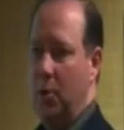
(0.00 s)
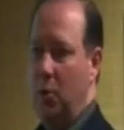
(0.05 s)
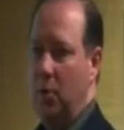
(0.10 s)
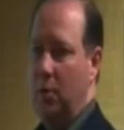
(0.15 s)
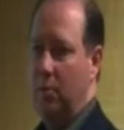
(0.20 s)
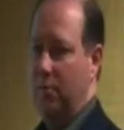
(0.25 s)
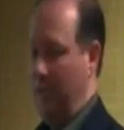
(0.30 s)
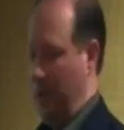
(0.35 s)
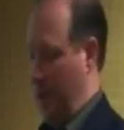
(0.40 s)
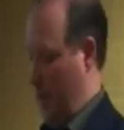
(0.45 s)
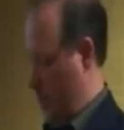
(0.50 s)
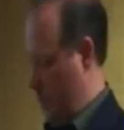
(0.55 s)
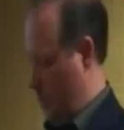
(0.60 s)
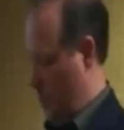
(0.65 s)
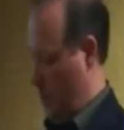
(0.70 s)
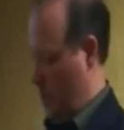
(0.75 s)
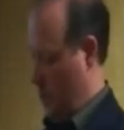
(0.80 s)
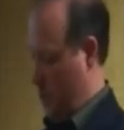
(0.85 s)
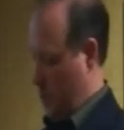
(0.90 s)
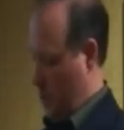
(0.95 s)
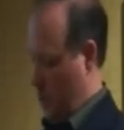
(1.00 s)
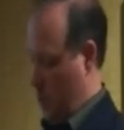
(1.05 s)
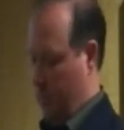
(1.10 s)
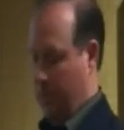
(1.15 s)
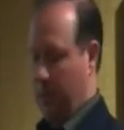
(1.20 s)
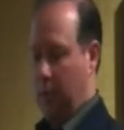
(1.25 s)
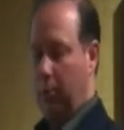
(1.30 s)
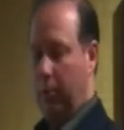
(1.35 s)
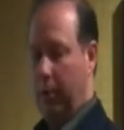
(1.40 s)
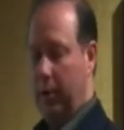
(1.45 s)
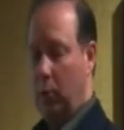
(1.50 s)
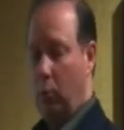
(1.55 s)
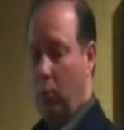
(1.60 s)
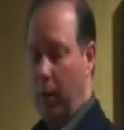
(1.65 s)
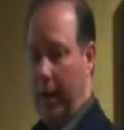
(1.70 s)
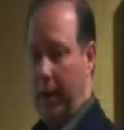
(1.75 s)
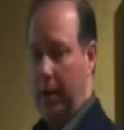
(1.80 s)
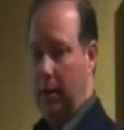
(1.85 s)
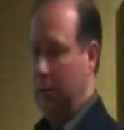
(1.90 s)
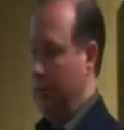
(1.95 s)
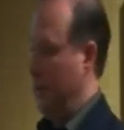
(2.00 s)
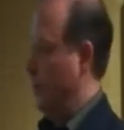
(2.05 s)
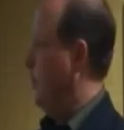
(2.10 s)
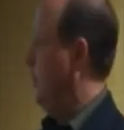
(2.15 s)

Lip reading: doing fine, then all of a sudden it'll be really red.